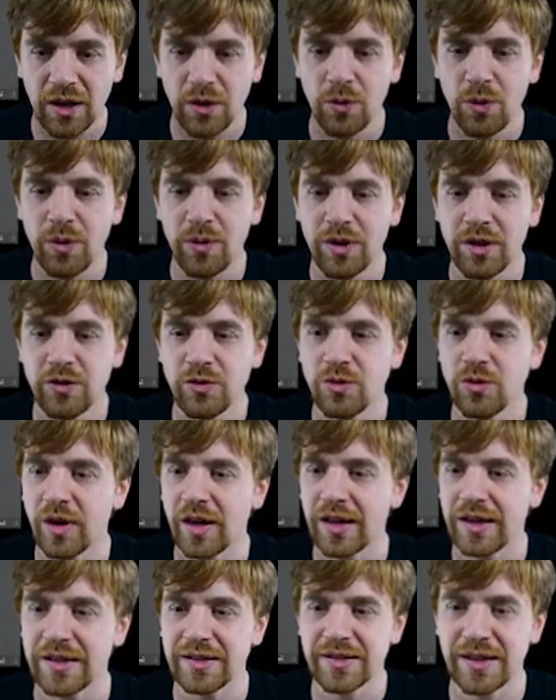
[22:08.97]
We will do
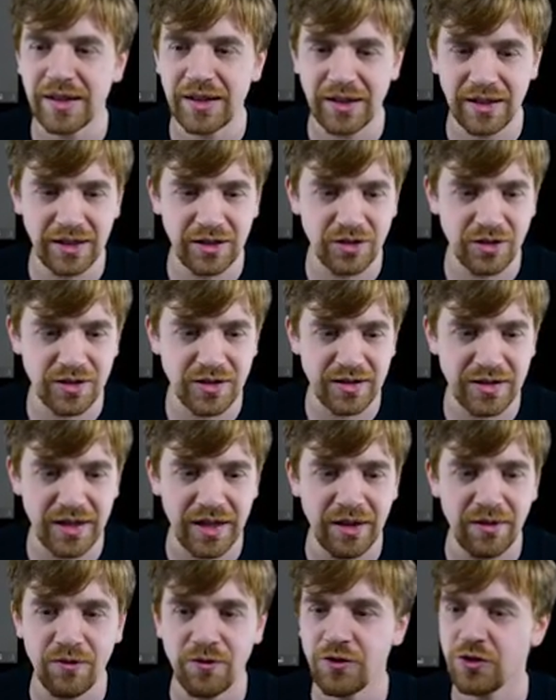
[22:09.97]
exactly the
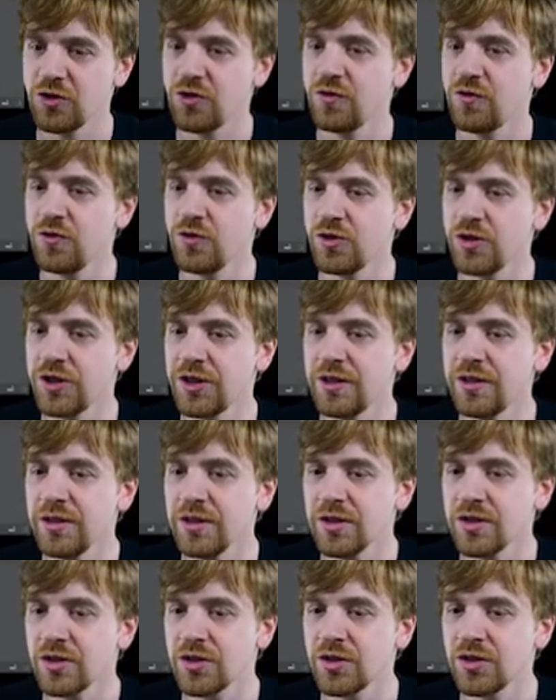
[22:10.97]
same for the footer,
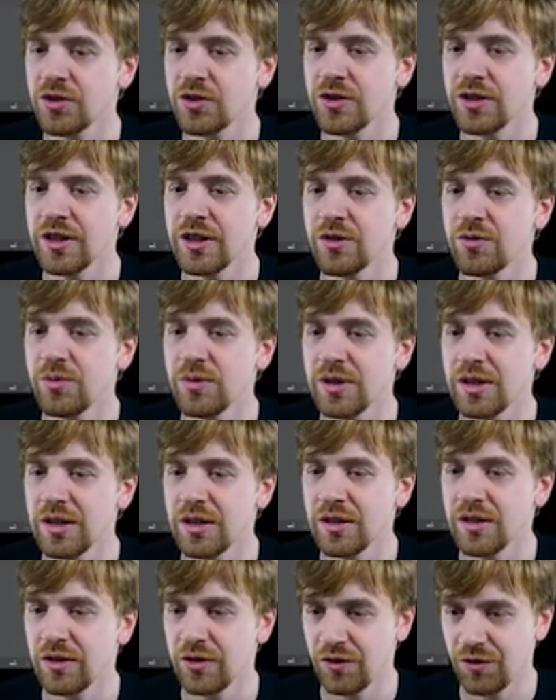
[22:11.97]
so it
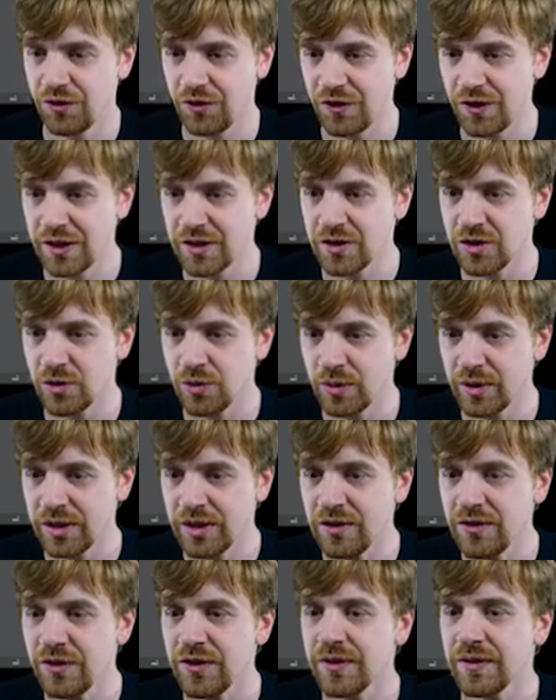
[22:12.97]
will fill the
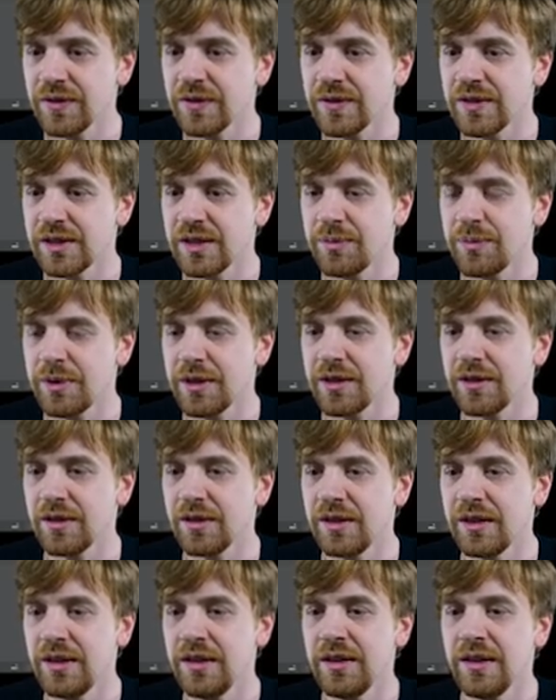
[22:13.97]
width,
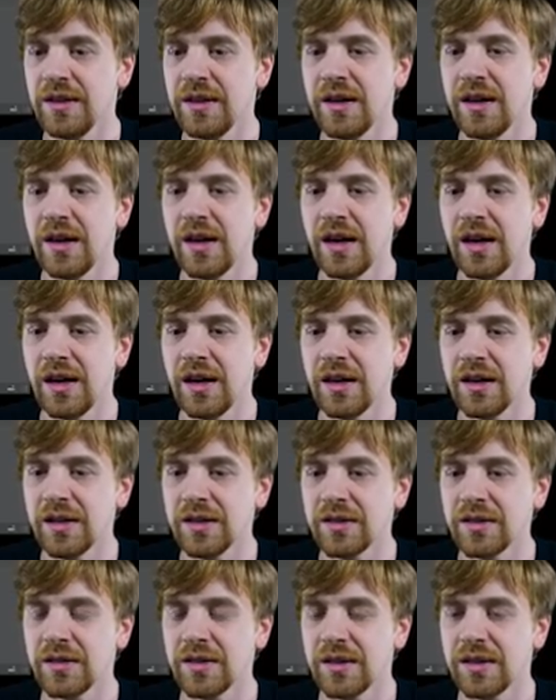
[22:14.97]
typically,
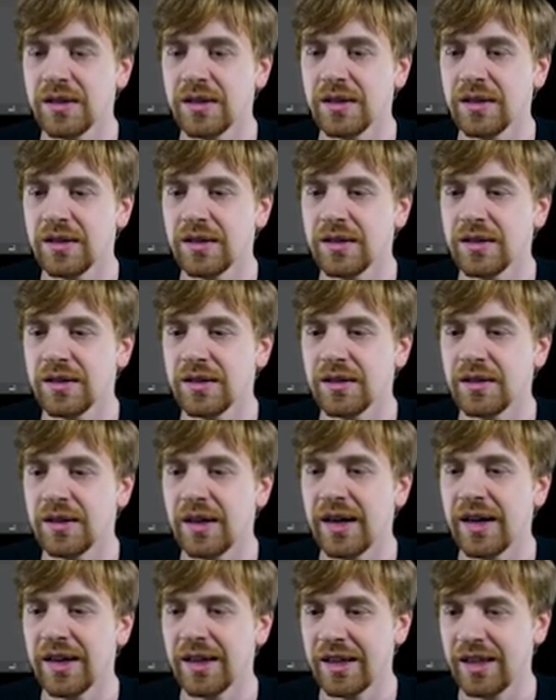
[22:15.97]
and
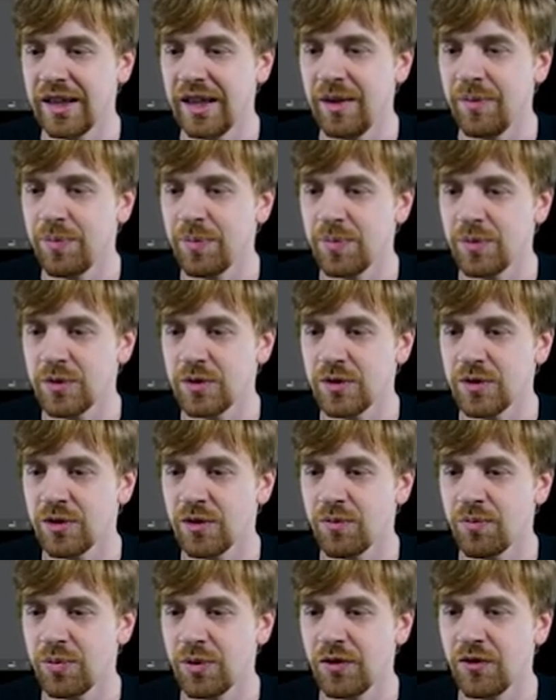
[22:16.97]
I keep
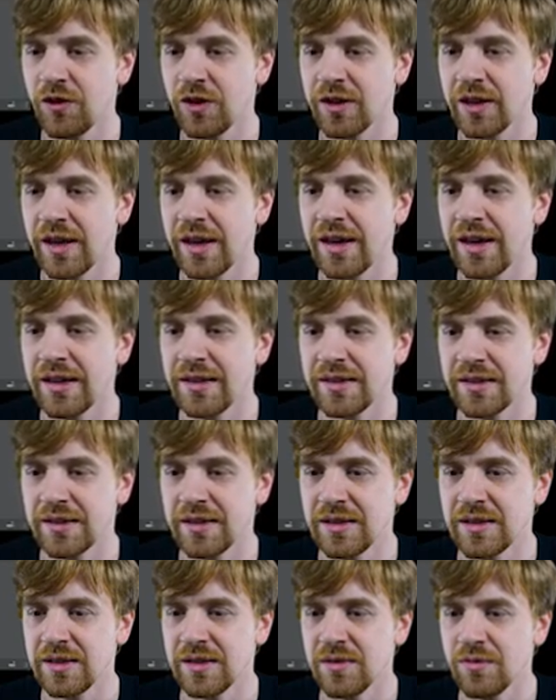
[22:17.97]
the preferred height
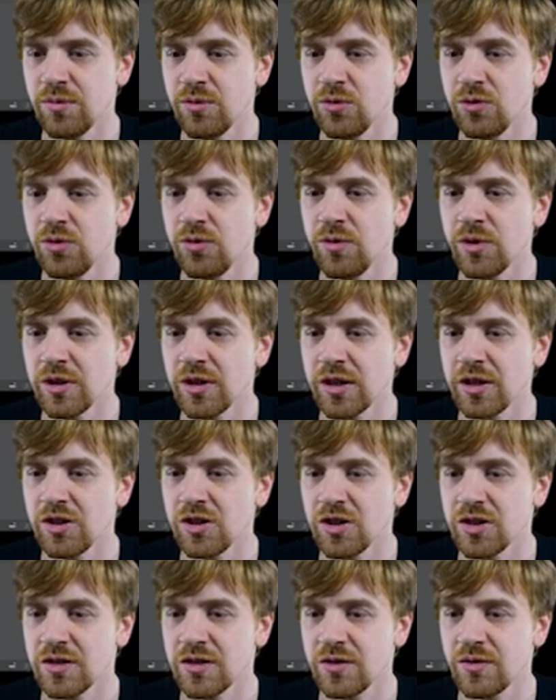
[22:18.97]
that it's in blue, but I
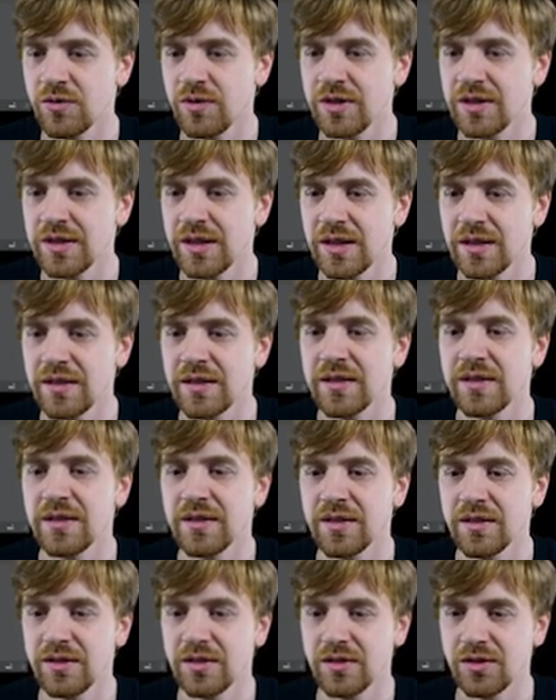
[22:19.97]
just reset
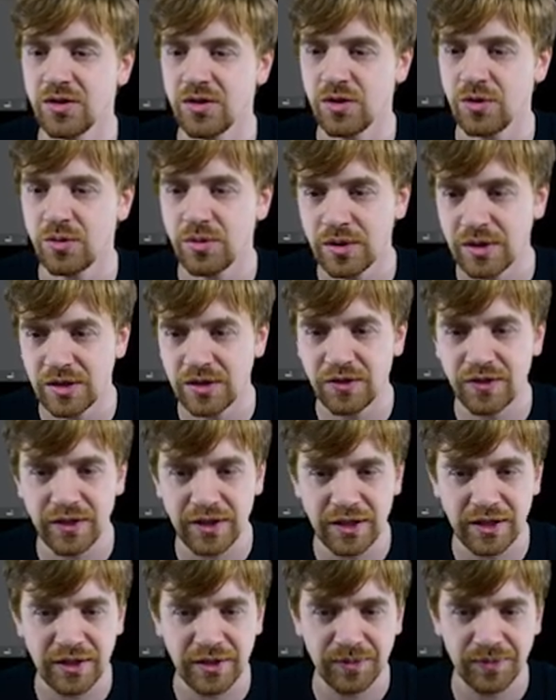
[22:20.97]
the width
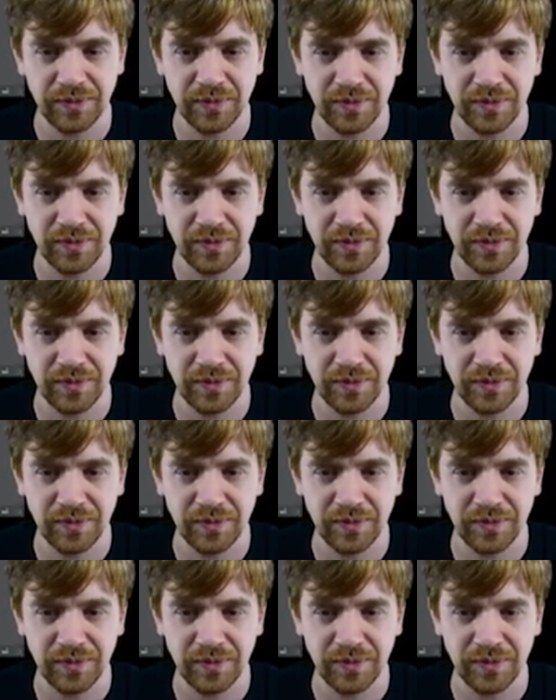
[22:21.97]
here.